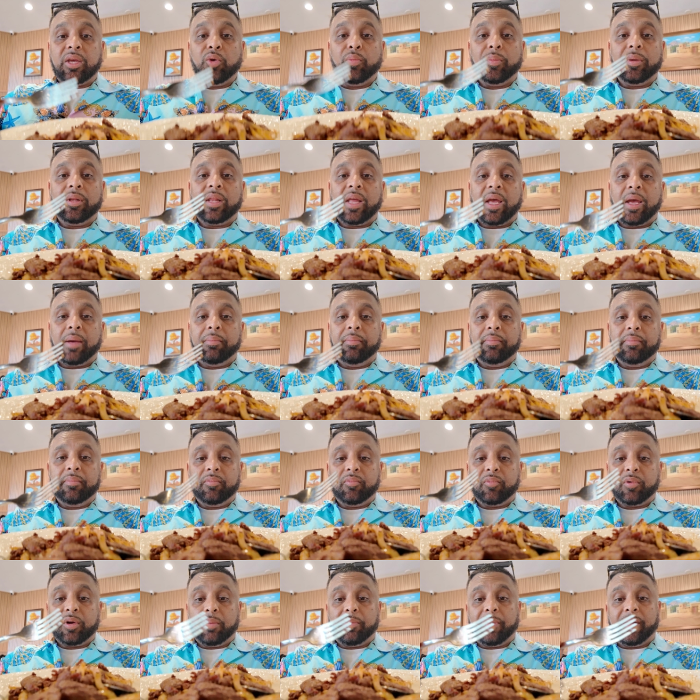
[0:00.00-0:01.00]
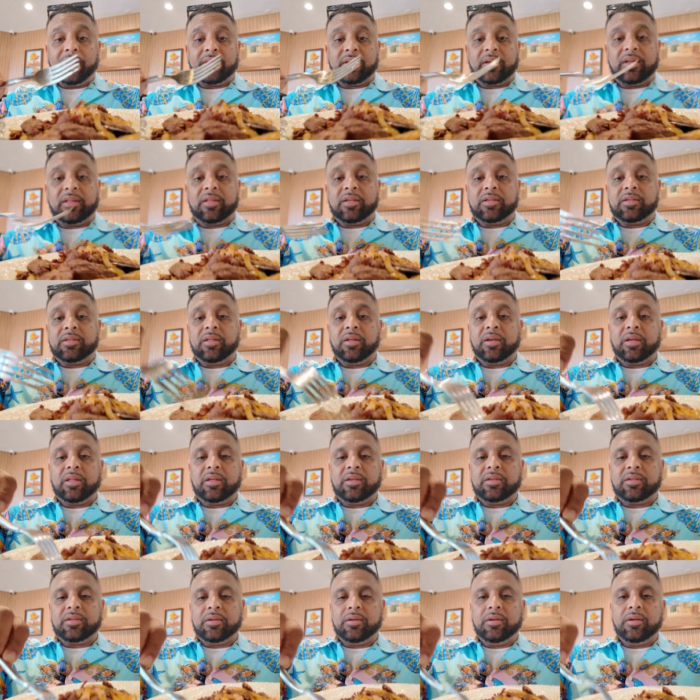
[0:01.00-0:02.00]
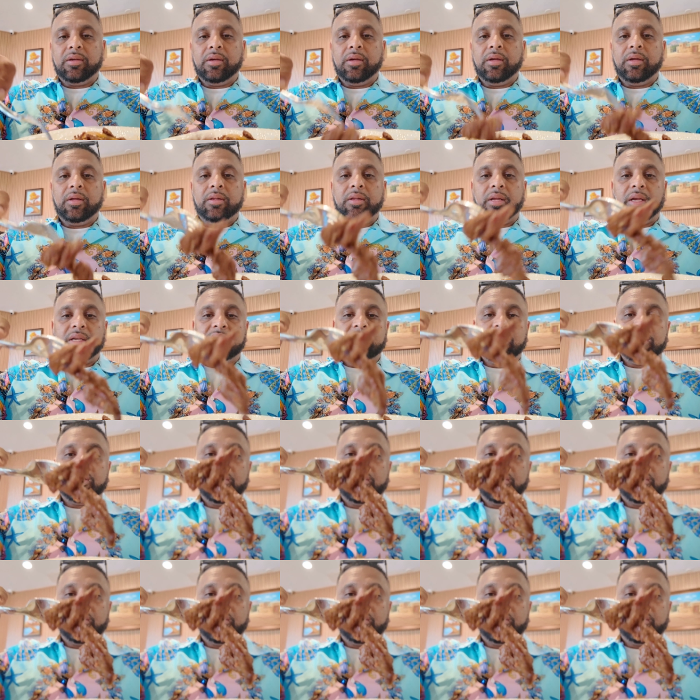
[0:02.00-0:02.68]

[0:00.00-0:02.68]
cumin lamb. We're about to get this. Look at this. Nice